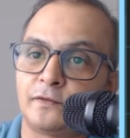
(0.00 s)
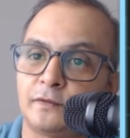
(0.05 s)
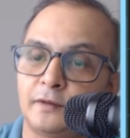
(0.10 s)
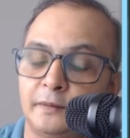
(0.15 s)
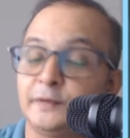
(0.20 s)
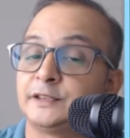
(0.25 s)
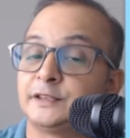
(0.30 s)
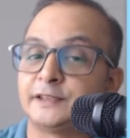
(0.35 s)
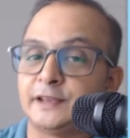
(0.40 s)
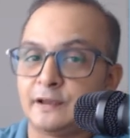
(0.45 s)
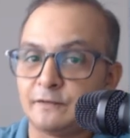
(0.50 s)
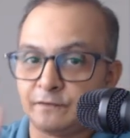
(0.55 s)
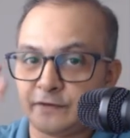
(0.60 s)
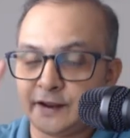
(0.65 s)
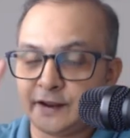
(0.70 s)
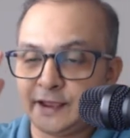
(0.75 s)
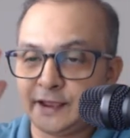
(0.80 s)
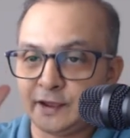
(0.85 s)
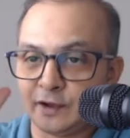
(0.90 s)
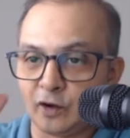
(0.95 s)
means
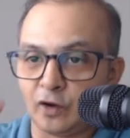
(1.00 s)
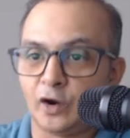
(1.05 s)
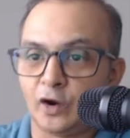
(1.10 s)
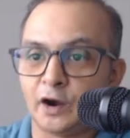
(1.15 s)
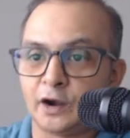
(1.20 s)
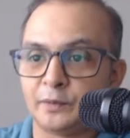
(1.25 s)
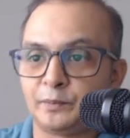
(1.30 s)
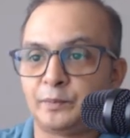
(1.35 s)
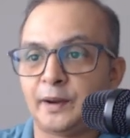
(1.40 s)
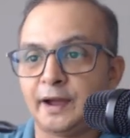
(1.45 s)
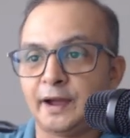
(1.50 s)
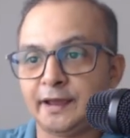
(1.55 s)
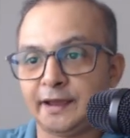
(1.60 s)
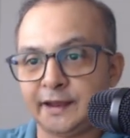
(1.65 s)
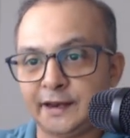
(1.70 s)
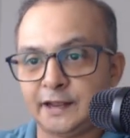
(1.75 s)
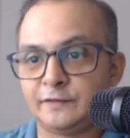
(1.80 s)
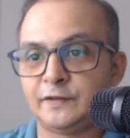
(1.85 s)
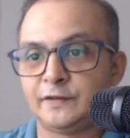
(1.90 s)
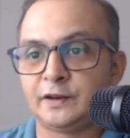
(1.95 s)
every odd pi
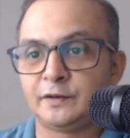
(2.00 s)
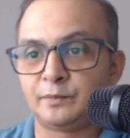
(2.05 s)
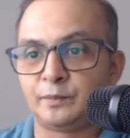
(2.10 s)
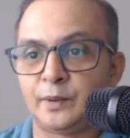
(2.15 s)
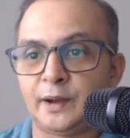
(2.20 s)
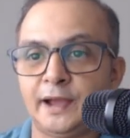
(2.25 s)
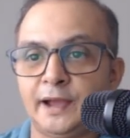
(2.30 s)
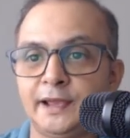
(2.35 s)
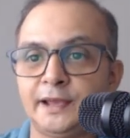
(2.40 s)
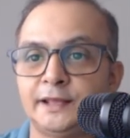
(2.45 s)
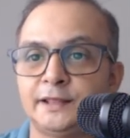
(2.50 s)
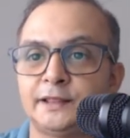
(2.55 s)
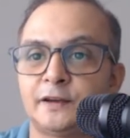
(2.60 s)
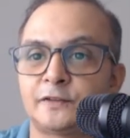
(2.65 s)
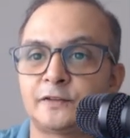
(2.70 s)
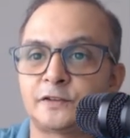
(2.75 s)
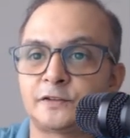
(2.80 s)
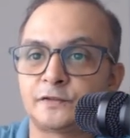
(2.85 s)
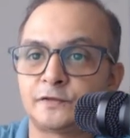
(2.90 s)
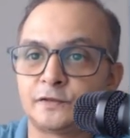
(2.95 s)
and even pi,
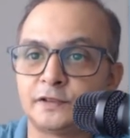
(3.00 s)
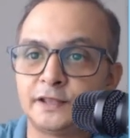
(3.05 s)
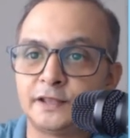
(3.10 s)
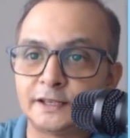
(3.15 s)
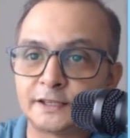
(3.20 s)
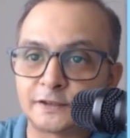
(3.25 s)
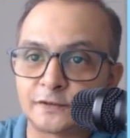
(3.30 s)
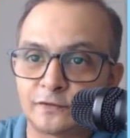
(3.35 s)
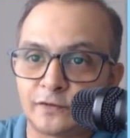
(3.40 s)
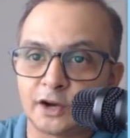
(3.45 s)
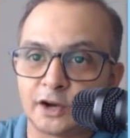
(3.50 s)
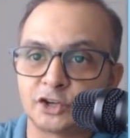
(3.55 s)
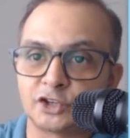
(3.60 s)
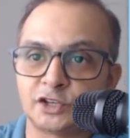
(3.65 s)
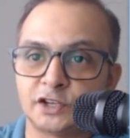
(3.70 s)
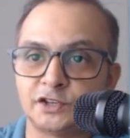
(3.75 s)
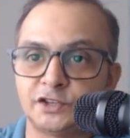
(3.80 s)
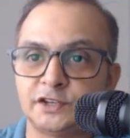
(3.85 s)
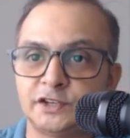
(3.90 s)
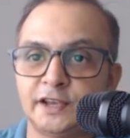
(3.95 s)
this
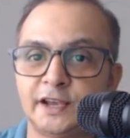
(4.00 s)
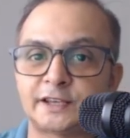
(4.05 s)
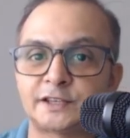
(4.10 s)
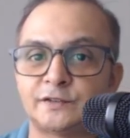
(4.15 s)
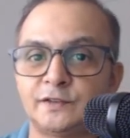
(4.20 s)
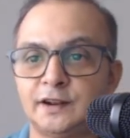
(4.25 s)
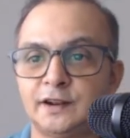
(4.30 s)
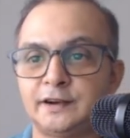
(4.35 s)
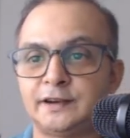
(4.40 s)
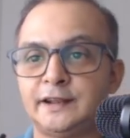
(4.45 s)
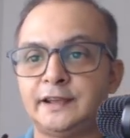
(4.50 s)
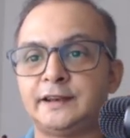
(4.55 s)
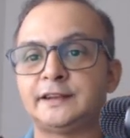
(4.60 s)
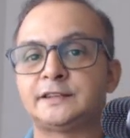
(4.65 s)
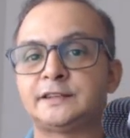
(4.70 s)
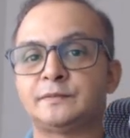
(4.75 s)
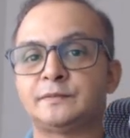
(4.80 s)
function gx will attain its